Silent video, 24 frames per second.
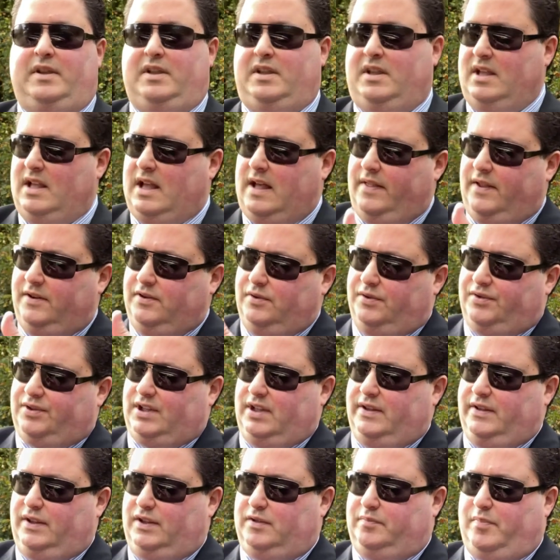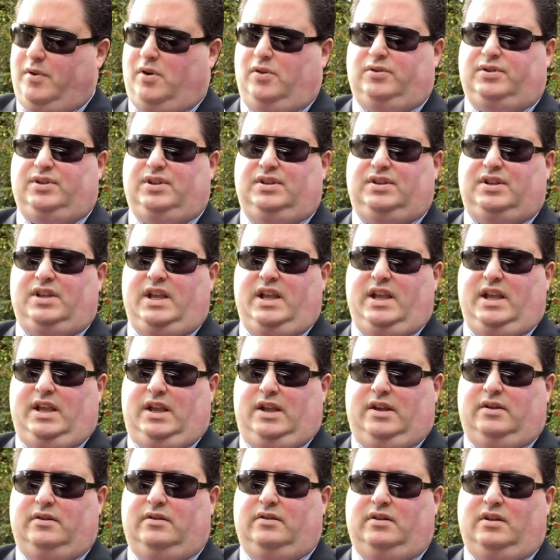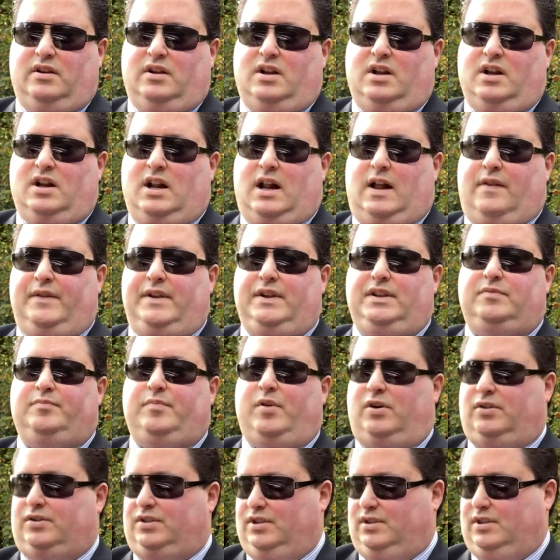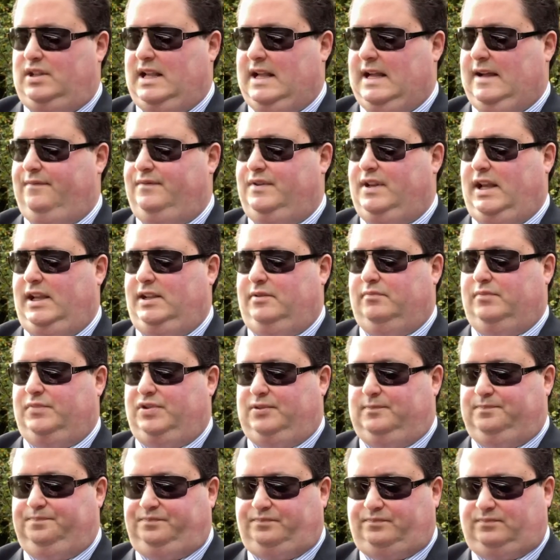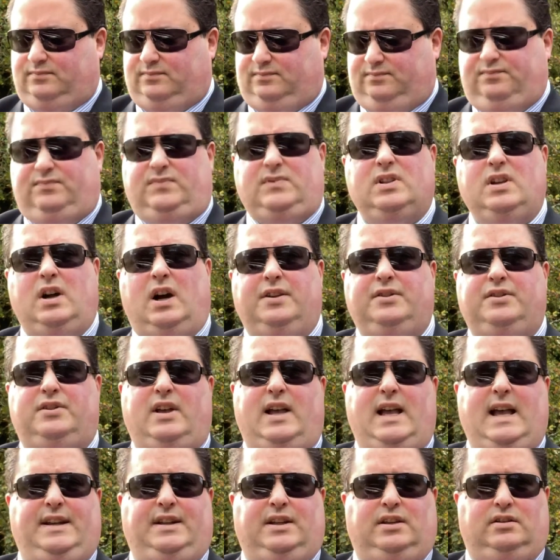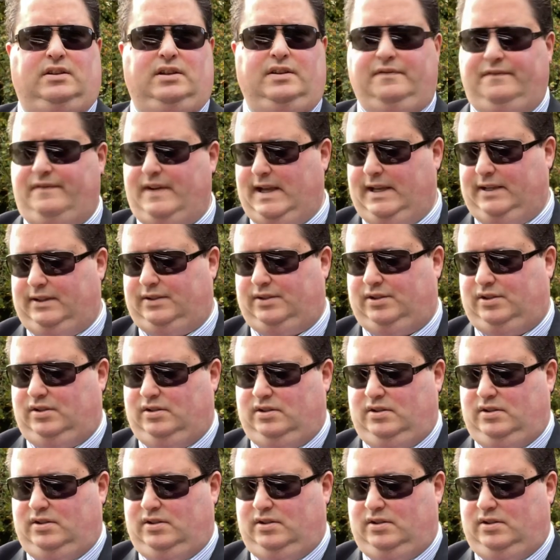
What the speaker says: And then you see these boxes here. And these boxes have names under heading effects.